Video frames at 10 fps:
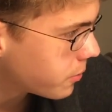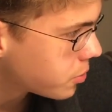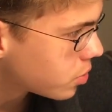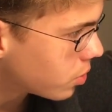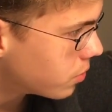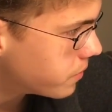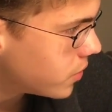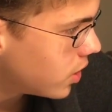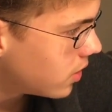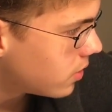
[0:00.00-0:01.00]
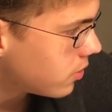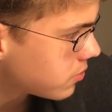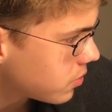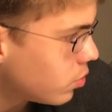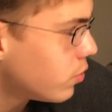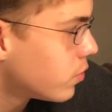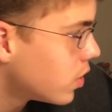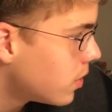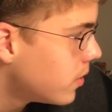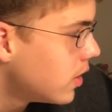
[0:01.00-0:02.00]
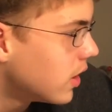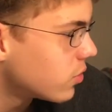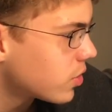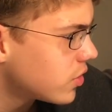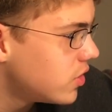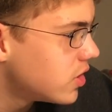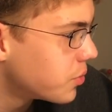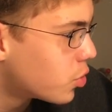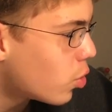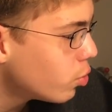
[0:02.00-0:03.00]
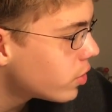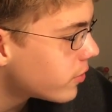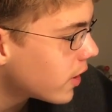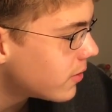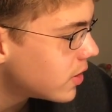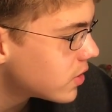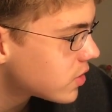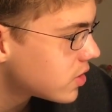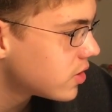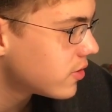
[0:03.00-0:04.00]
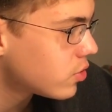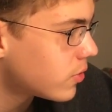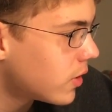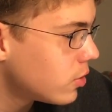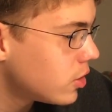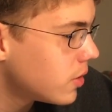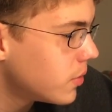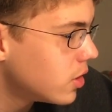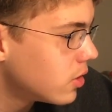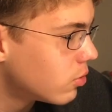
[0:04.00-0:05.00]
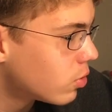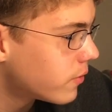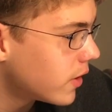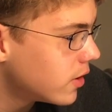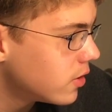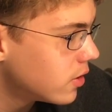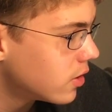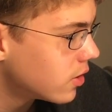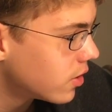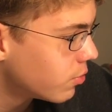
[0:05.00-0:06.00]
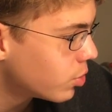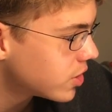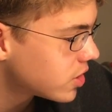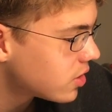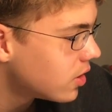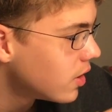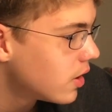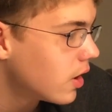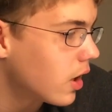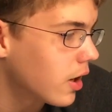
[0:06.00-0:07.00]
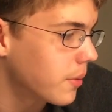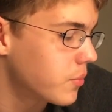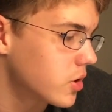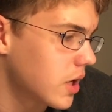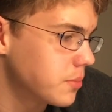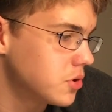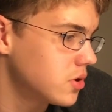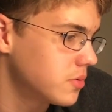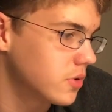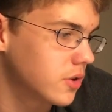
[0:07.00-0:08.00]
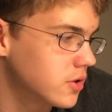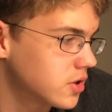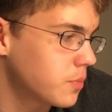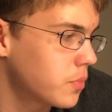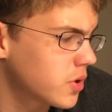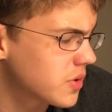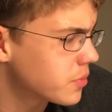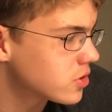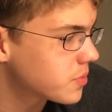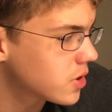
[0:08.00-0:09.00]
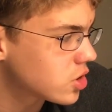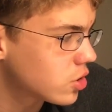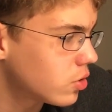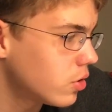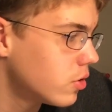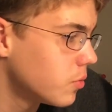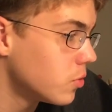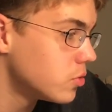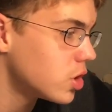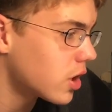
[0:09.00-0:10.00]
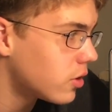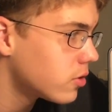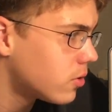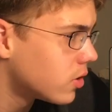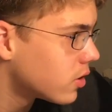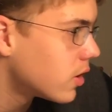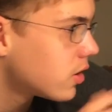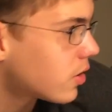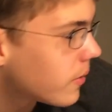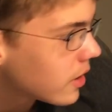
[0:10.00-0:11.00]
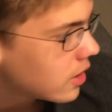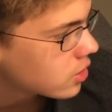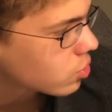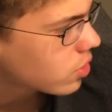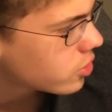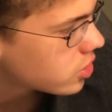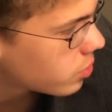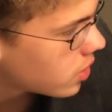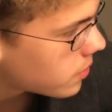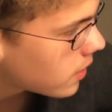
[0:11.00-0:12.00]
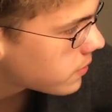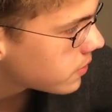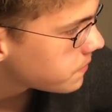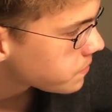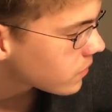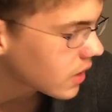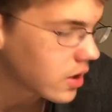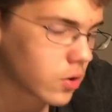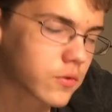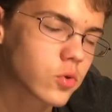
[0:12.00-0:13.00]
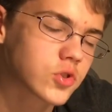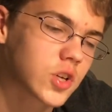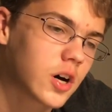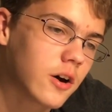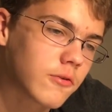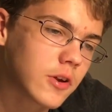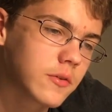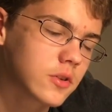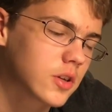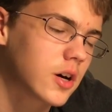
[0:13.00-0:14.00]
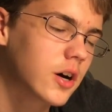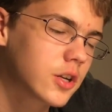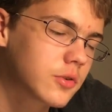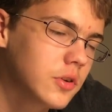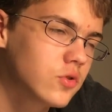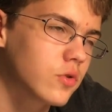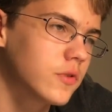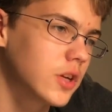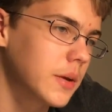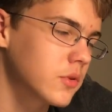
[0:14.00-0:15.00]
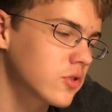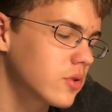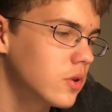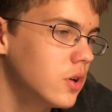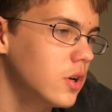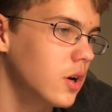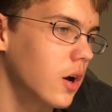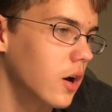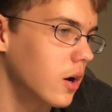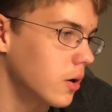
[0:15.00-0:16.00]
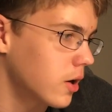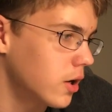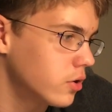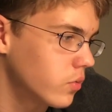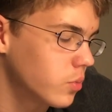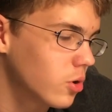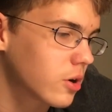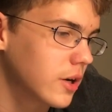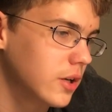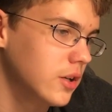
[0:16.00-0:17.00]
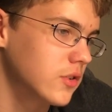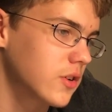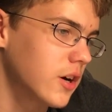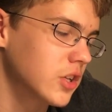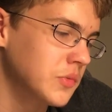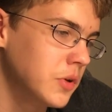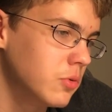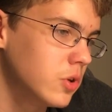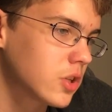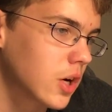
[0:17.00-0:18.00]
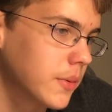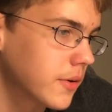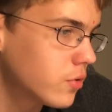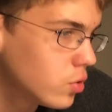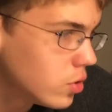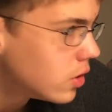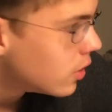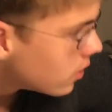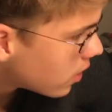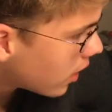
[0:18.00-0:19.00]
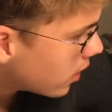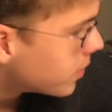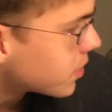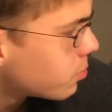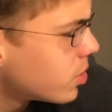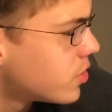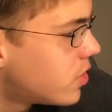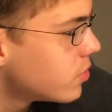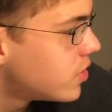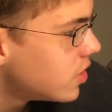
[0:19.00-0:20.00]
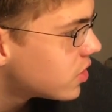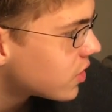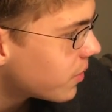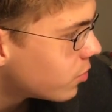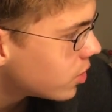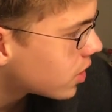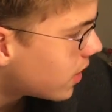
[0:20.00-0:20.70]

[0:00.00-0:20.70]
So yeah, real good for them. As we can see, some colder areas surrounding them in the north and in the west. Perhaps there is some precipitation going on, but we'll check out on that later. So here's the wind map. Of course, the high trees of the Amazon kind of block any high-speed wind coming through, but we can still see some wind